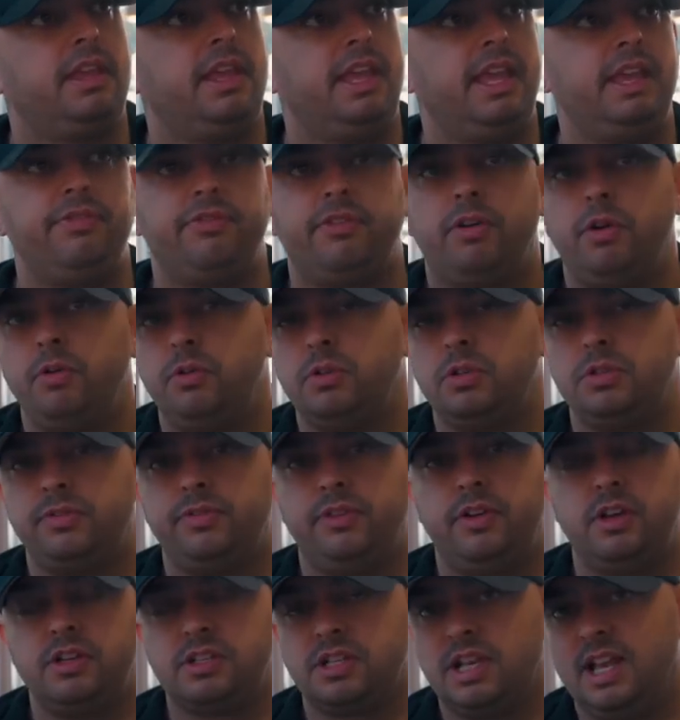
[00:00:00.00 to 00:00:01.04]
Heathrow does
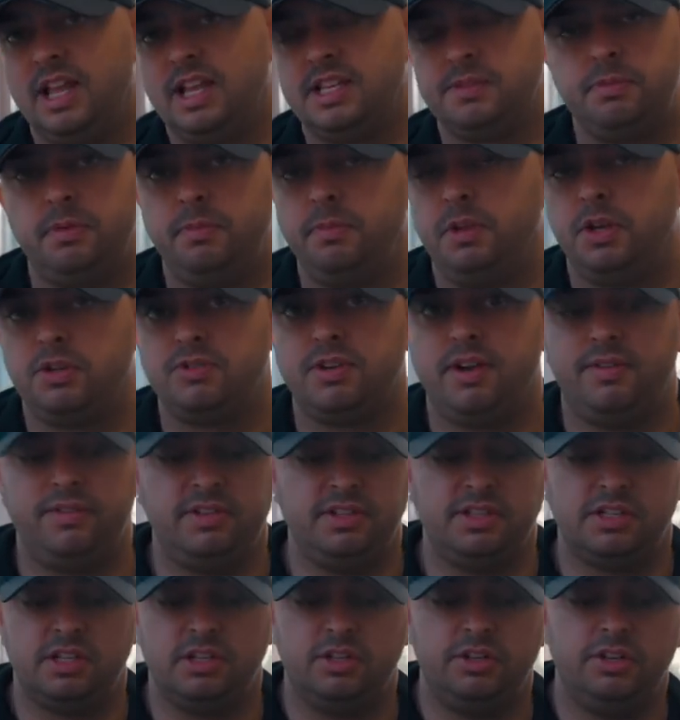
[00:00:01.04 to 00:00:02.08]
first class, but I'm not
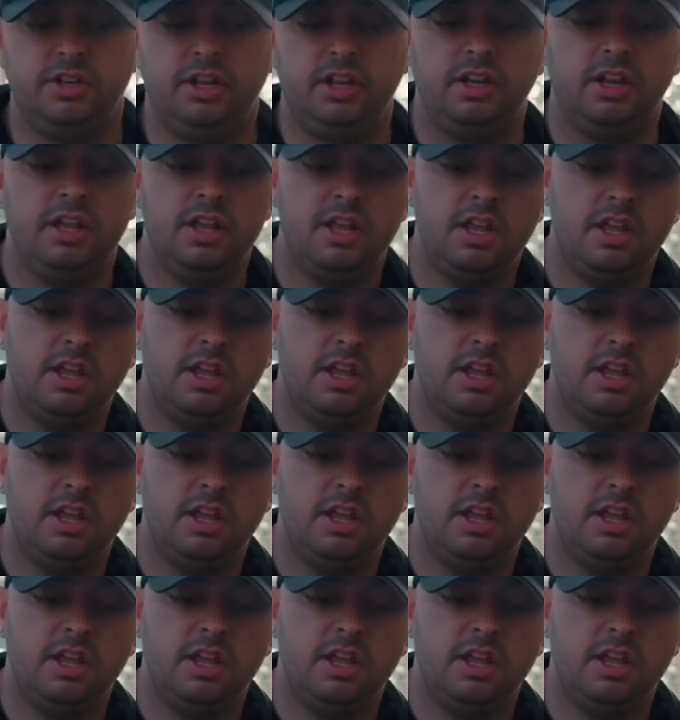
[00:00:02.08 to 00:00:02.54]
traveling to London.